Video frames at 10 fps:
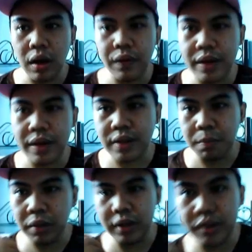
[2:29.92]
For
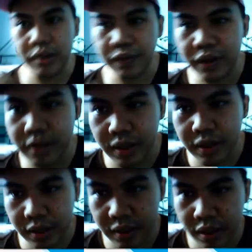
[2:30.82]
example, is first
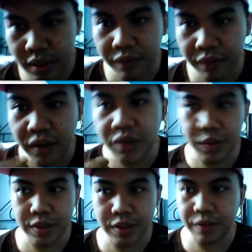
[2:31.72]
is advanced
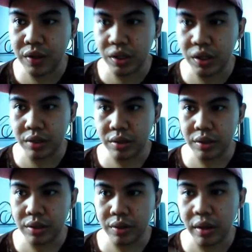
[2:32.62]
reservation.
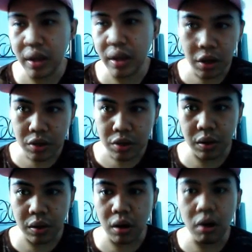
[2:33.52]
Okay,
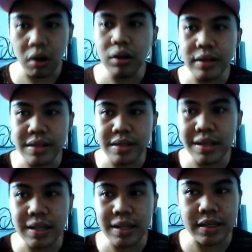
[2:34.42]
so all this
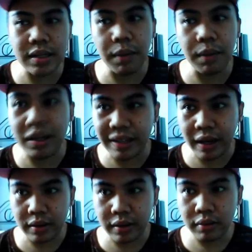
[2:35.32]
thing is about
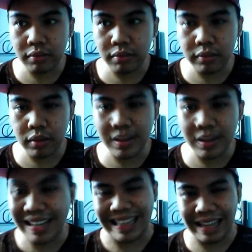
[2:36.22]

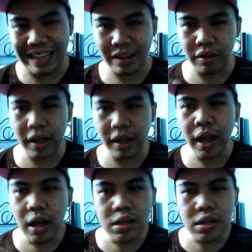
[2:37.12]
ticketing. Okay,
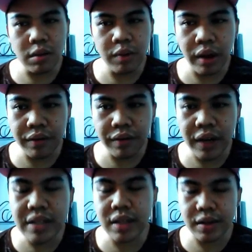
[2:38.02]
so
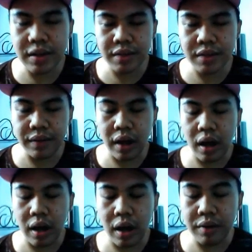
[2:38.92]
advanced
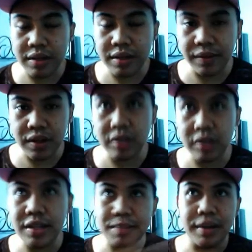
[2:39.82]
reservation
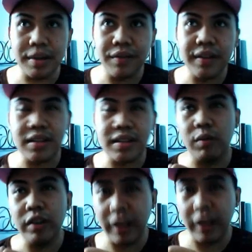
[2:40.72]
is benefit
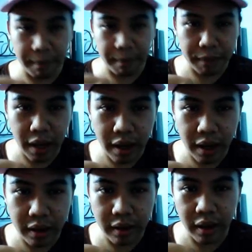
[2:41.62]
someone that can
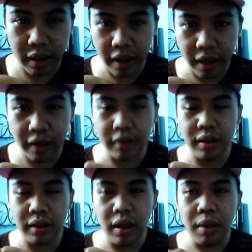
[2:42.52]
plan ahead,
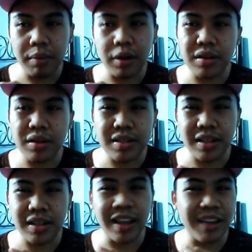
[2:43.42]
because
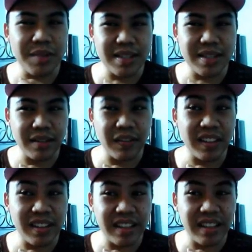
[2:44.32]
they can reserve it